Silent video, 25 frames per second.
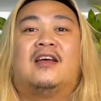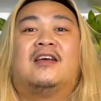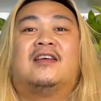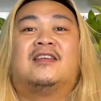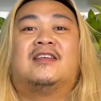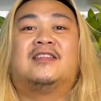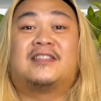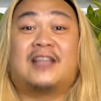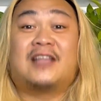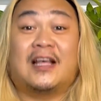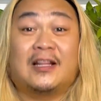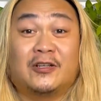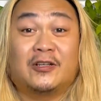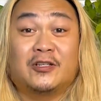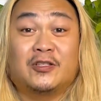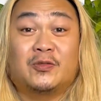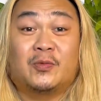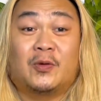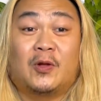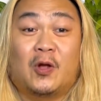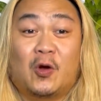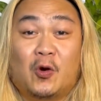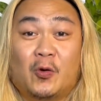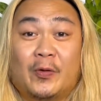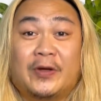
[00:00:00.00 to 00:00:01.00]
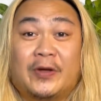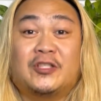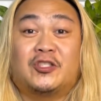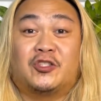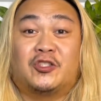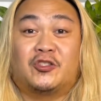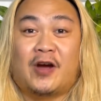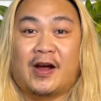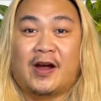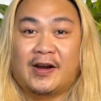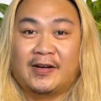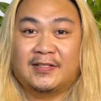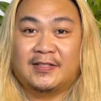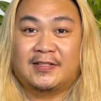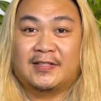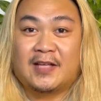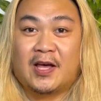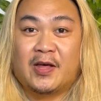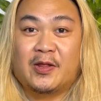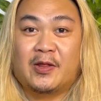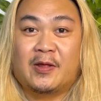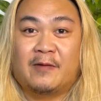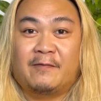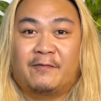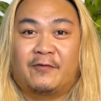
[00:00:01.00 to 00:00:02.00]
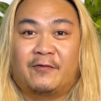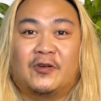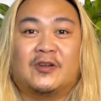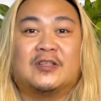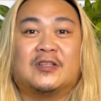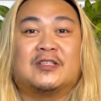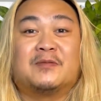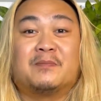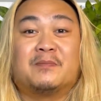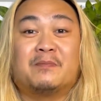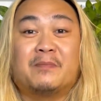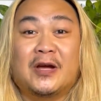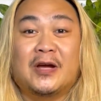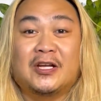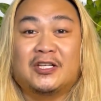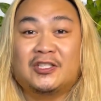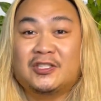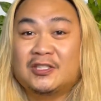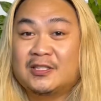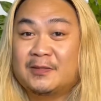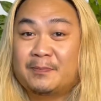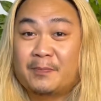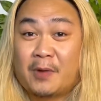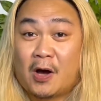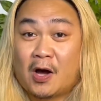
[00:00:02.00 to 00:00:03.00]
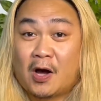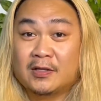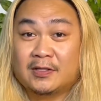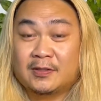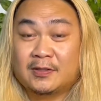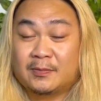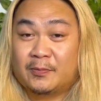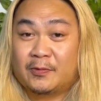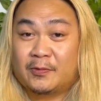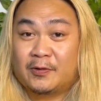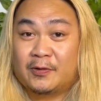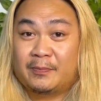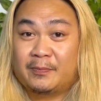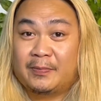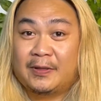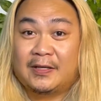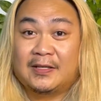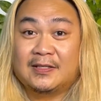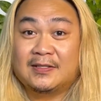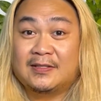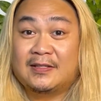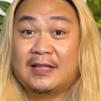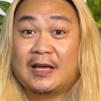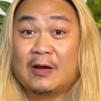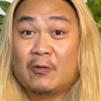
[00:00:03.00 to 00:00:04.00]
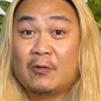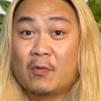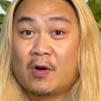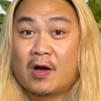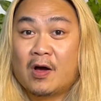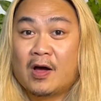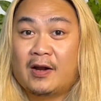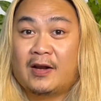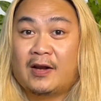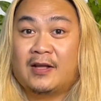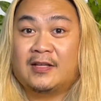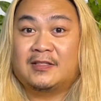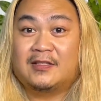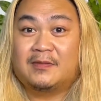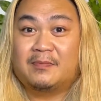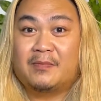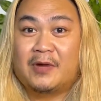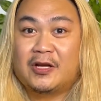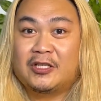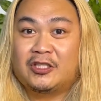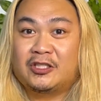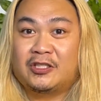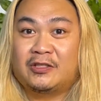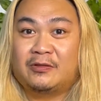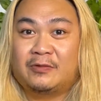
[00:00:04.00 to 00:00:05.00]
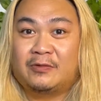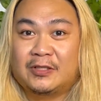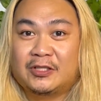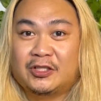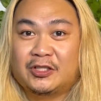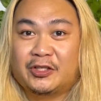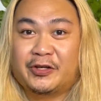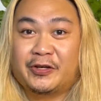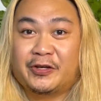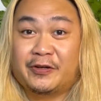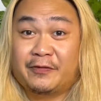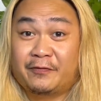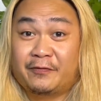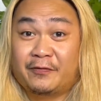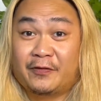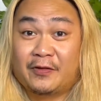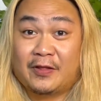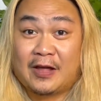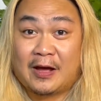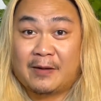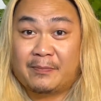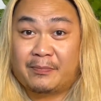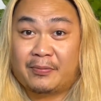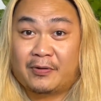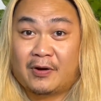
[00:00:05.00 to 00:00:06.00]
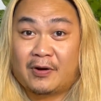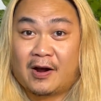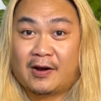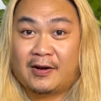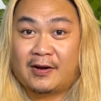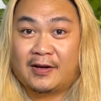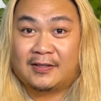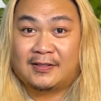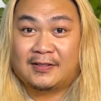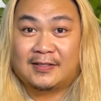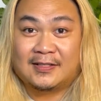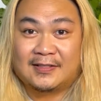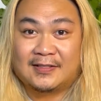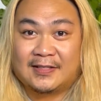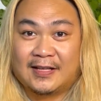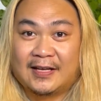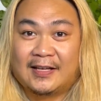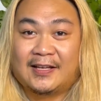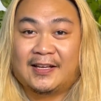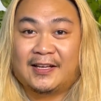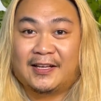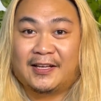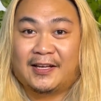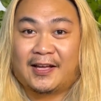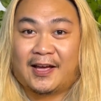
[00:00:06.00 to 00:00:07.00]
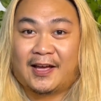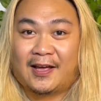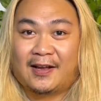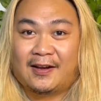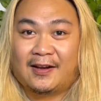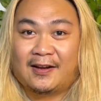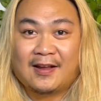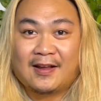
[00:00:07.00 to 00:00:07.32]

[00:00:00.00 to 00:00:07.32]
sellers will always try to sell them for as much as possible because they want as much in return for that product as they can get.